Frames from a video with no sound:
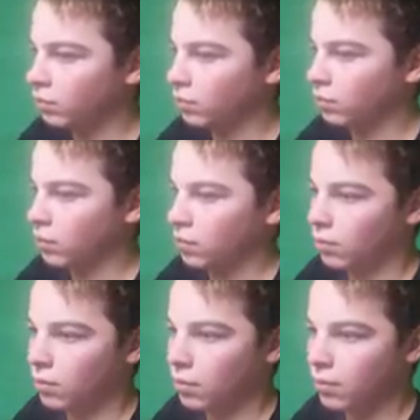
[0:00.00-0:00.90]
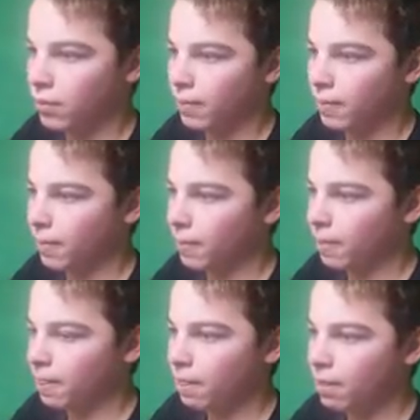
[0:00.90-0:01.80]

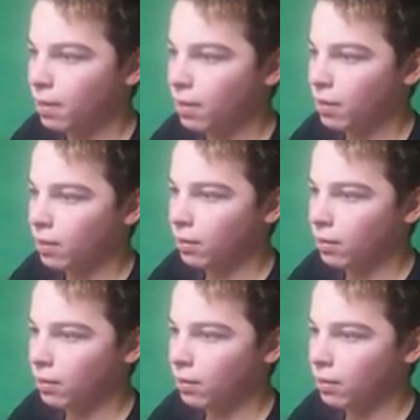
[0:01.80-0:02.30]
[no speech]